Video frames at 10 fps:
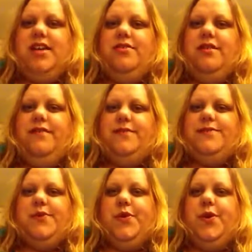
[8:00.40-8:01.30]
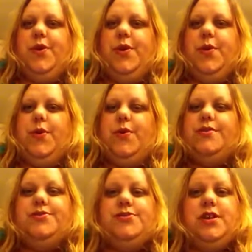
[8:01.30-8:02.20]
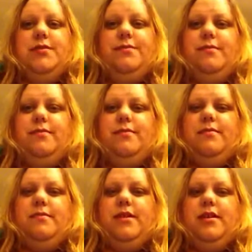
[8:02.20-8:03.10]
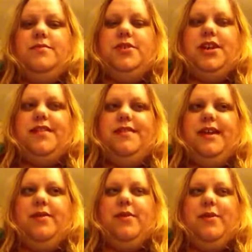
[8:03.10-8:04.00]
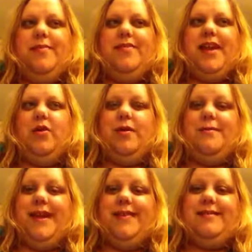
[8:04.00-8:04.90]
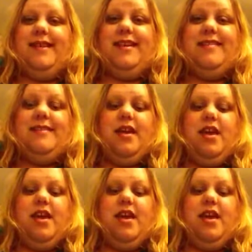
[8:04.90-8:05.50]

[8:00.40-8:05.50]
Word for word: I don't know if it was Nordstrom trying to think what website or Macy's.